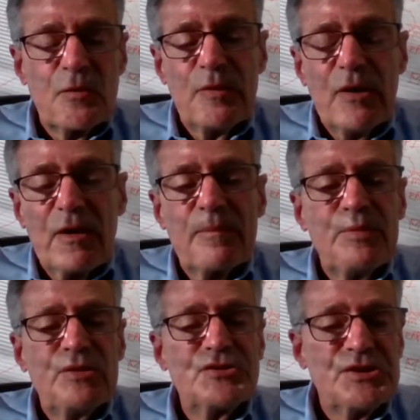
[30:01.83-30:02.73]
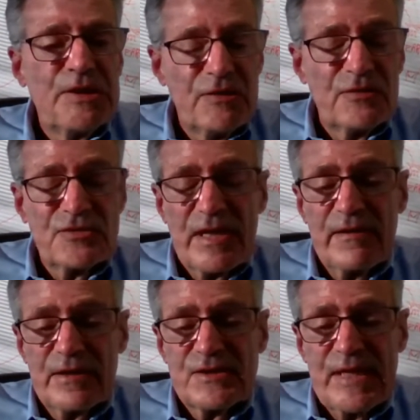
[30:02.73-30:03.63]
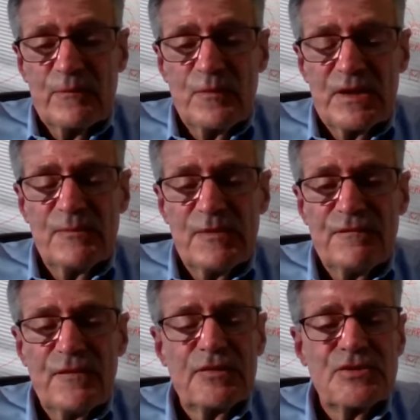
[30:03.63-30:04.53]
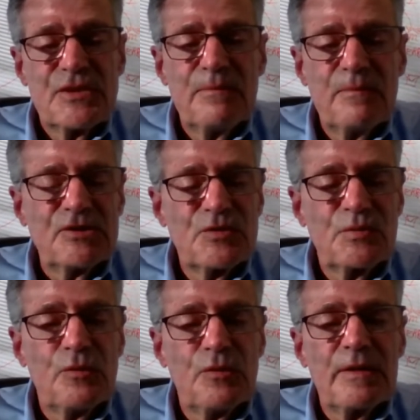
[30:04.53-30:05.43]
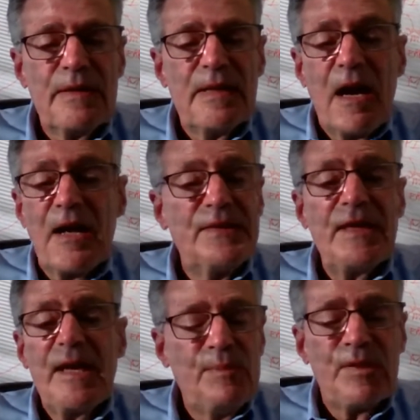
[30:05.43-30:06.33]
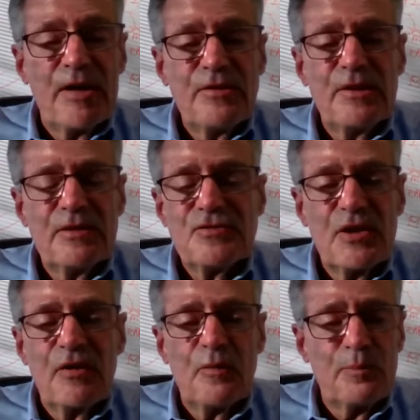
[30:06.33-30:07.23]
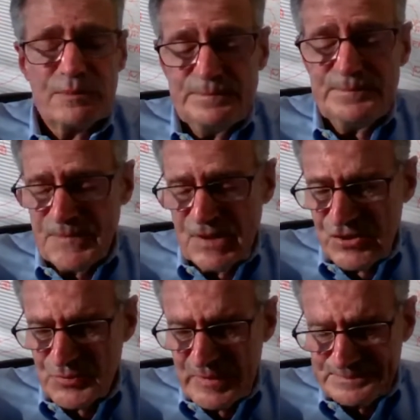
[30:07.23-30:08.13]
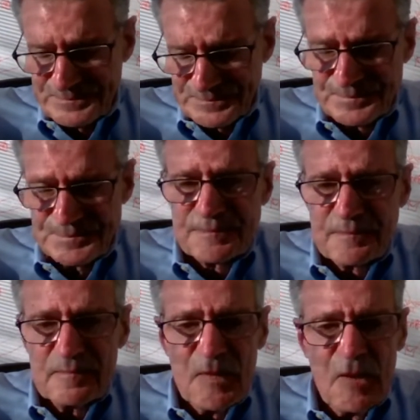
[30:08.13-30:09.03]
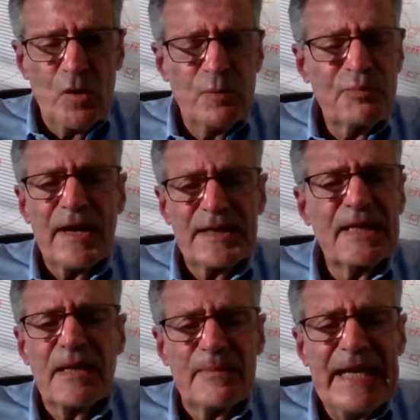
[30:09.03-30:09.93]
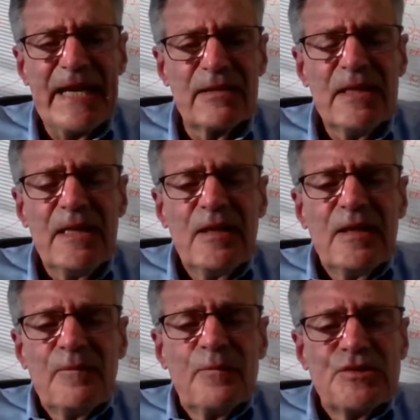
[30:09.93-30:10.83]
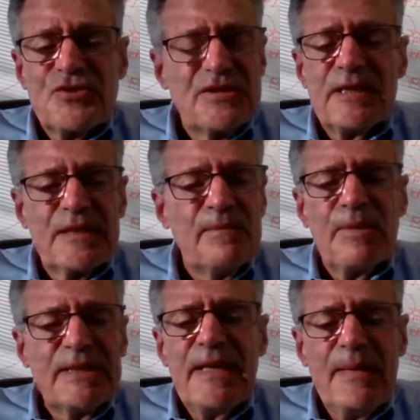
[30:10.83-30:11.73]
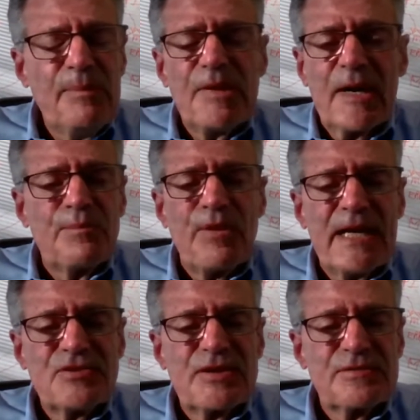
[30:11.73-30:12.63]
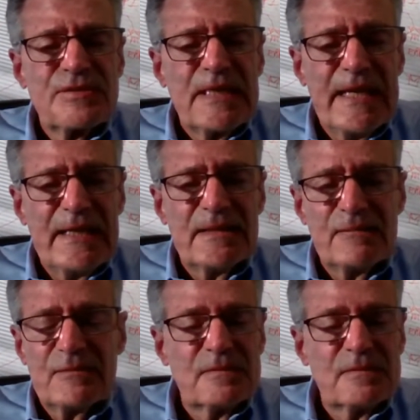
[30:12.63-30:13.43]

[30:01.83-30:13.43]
we are pushing in those areas, and we're going to be focusing much more on the API. You're going to see a whole, excuse me, a whole product coming out, which is nothing but the API process. And,